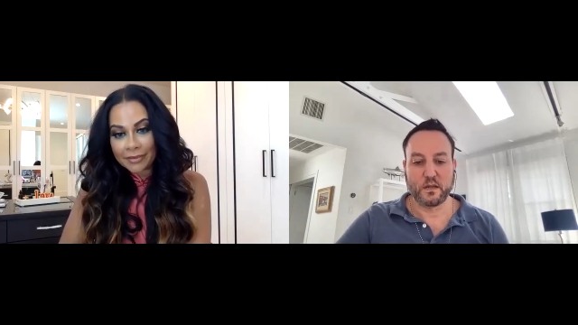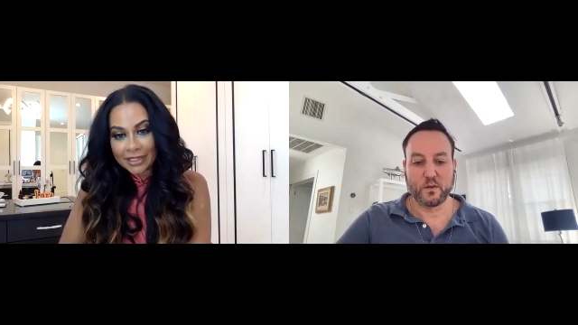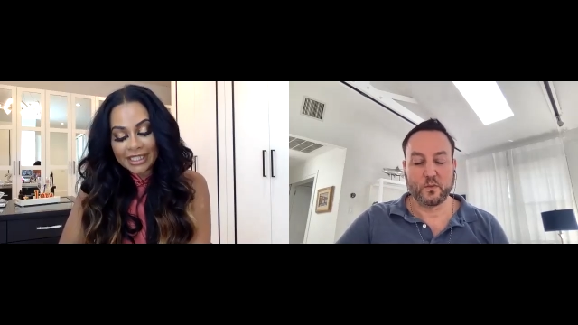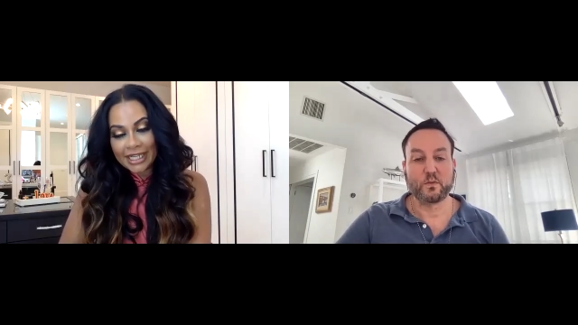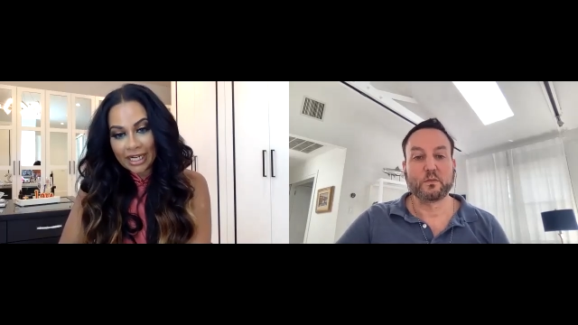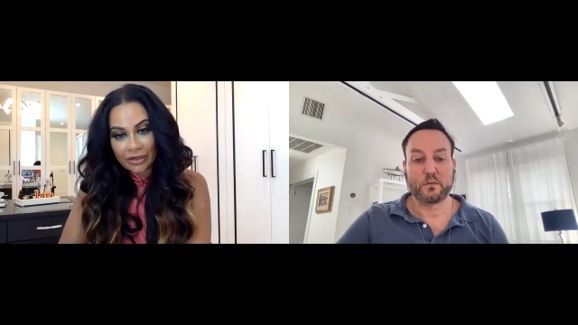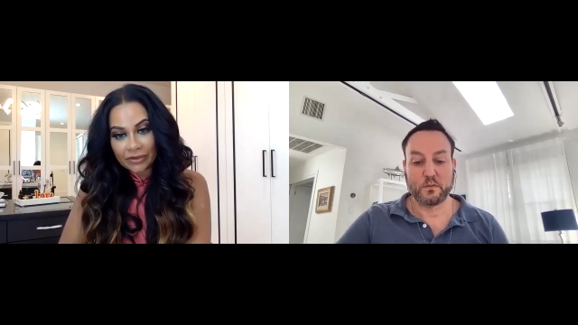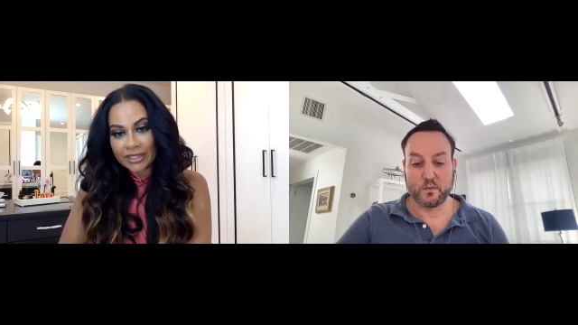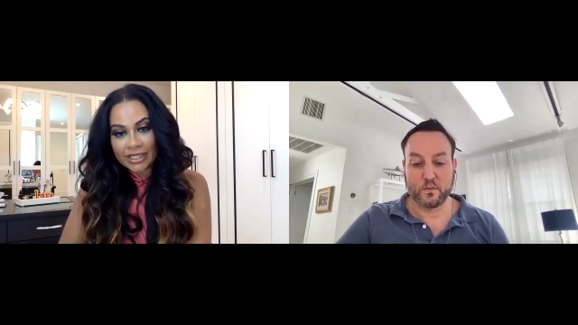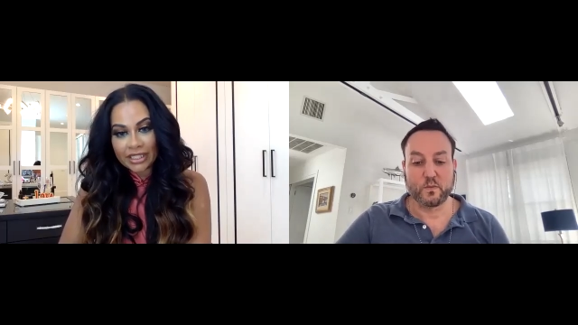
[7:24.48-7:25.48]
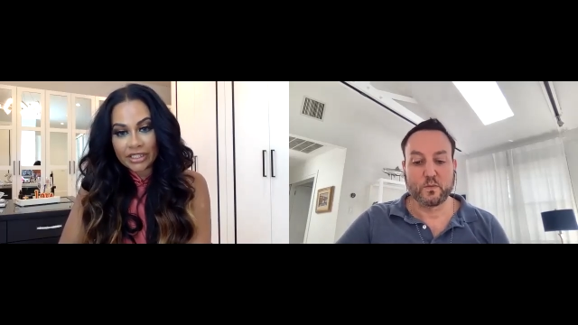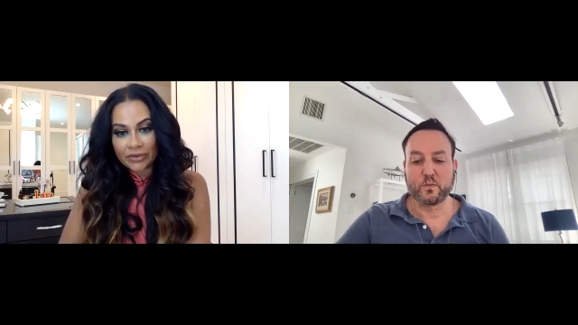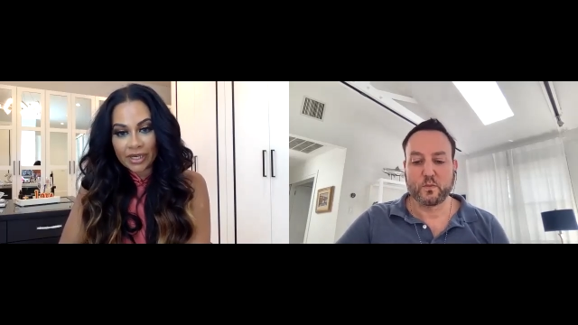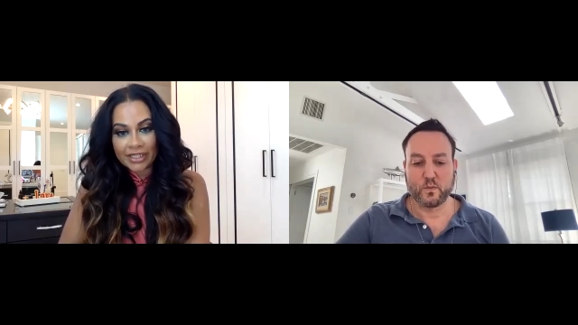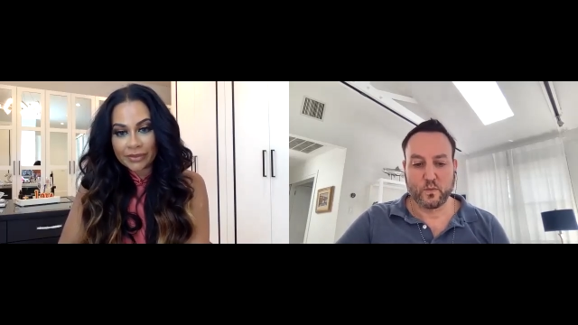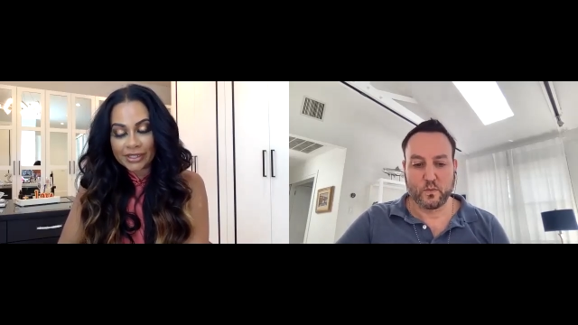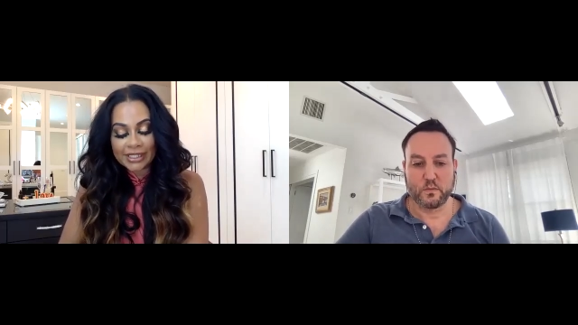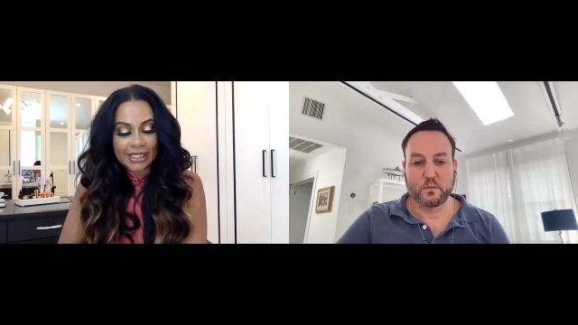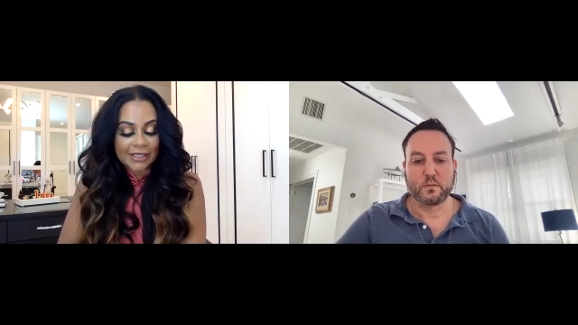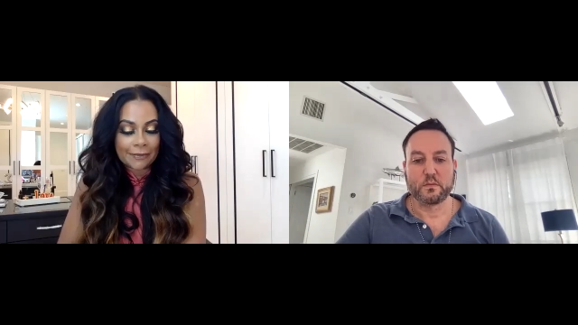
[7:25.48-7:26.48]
Speaker 1: ups and downs that you guys will see.